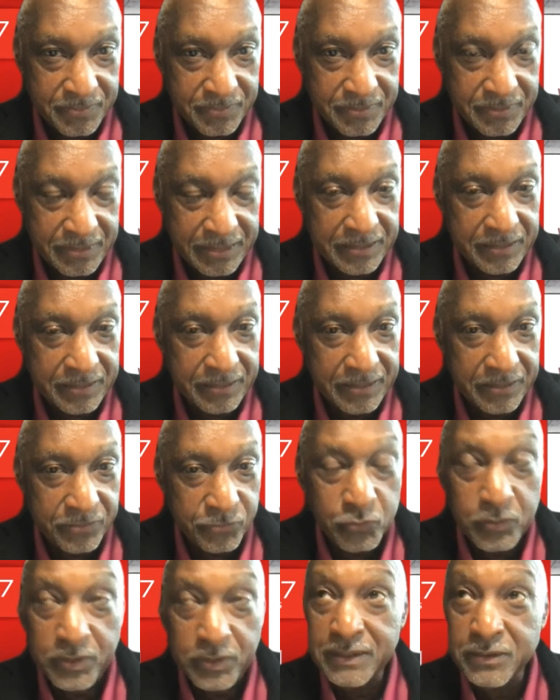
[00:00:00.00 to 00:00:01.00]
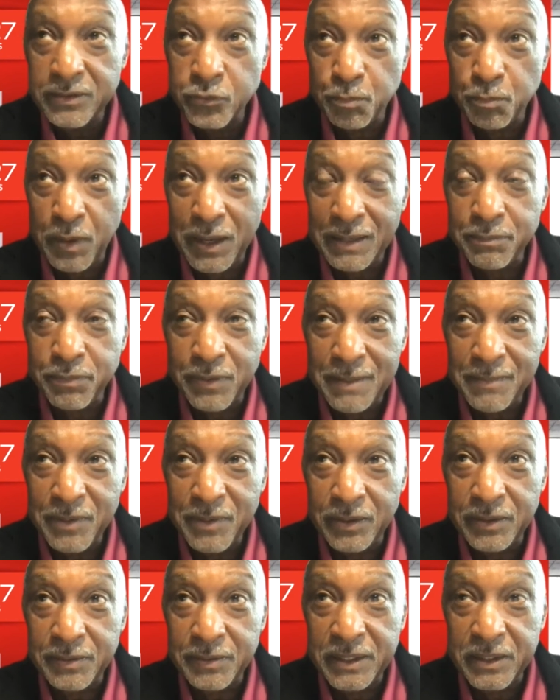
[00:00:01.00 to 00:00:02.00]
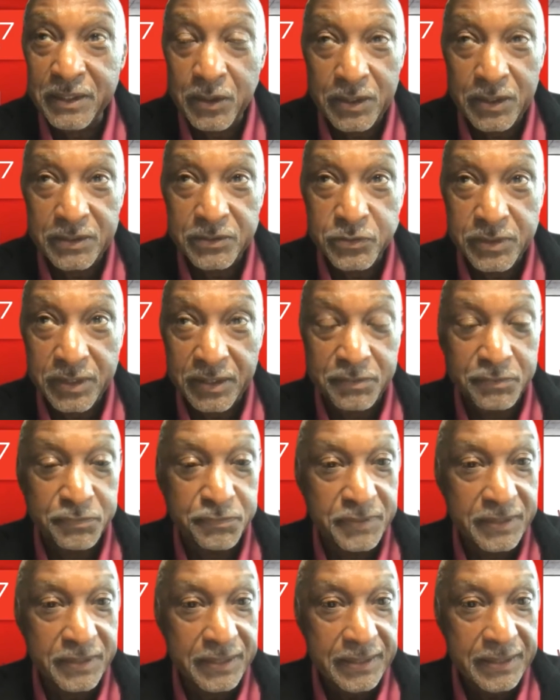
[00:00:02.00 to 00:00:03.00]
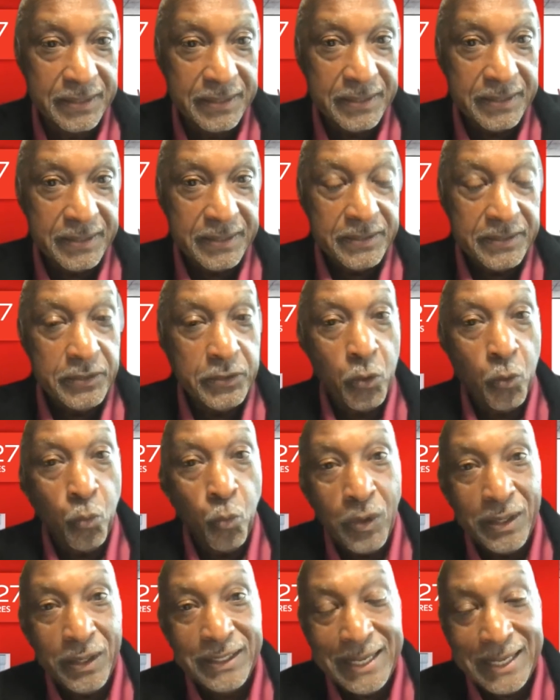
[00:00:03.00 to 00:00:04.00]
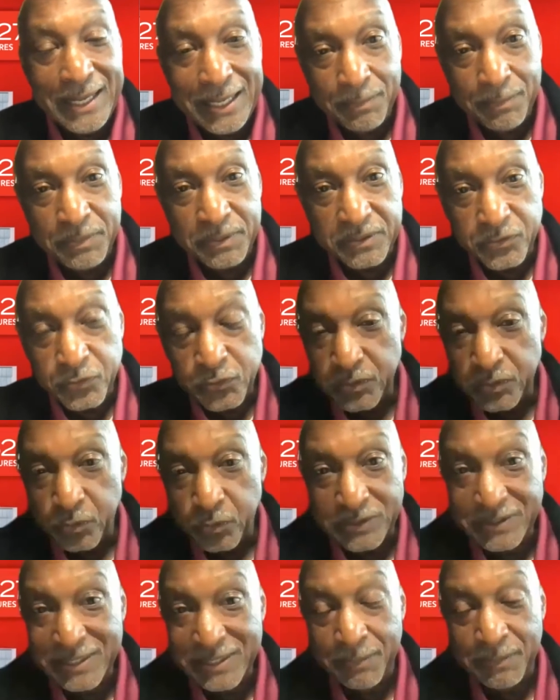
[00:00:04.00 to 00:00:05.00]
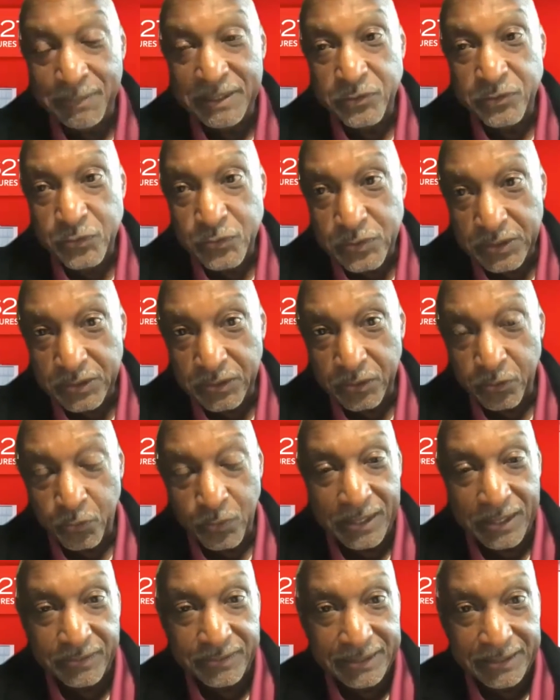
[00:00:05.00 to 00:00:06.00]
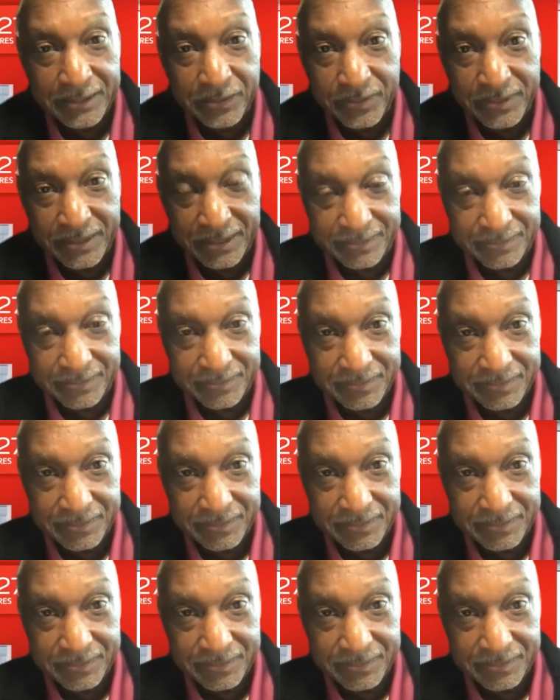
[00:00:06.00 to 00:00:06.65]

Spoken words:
And it's primarily because of, what's happening still around the internet.